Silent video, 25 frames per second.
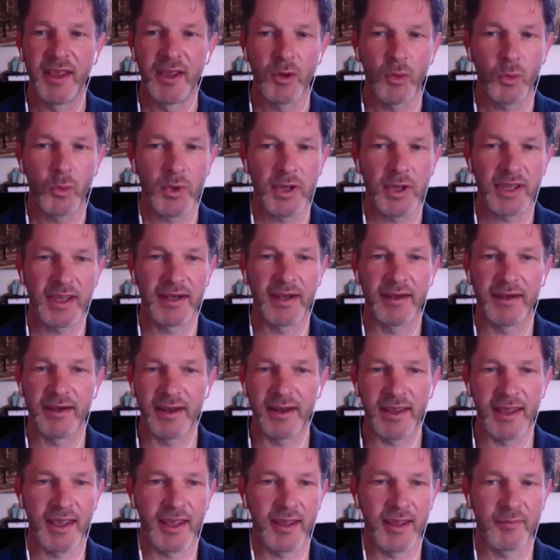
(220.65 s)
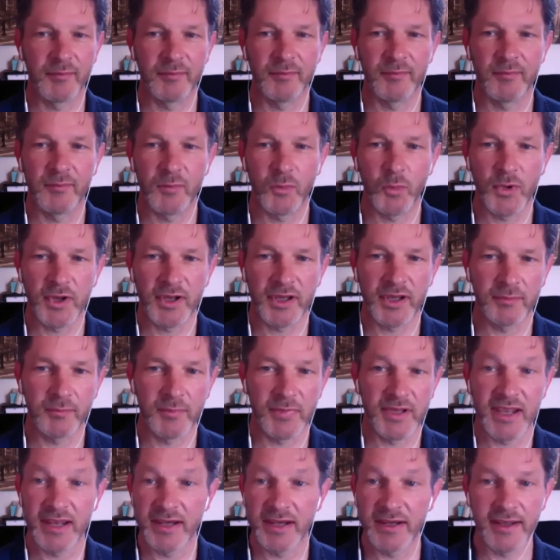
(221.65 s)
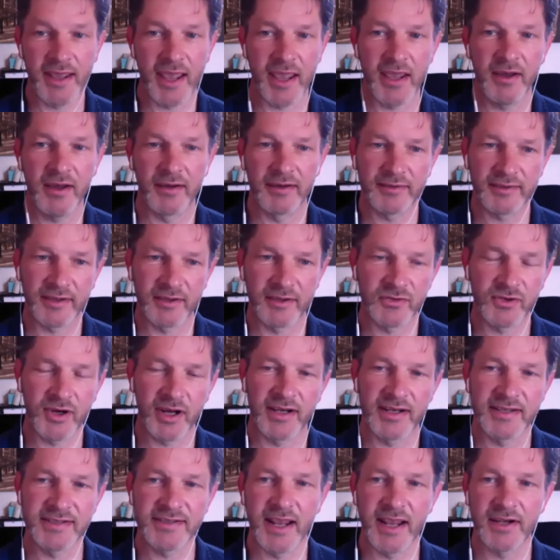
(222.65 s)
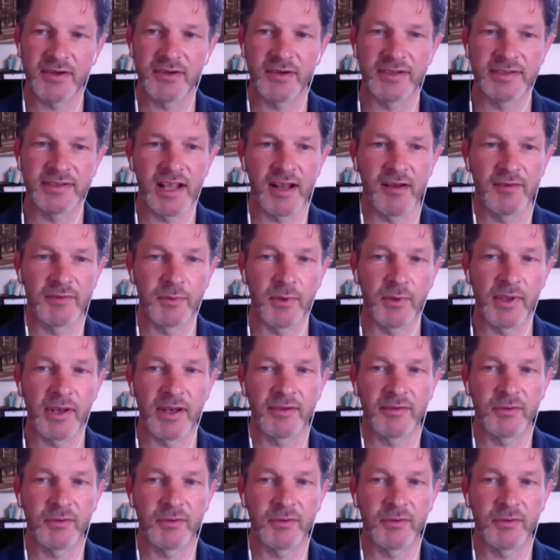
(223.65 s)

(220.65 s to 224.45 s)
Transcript: We can be in chaos and try and center ourselves within it.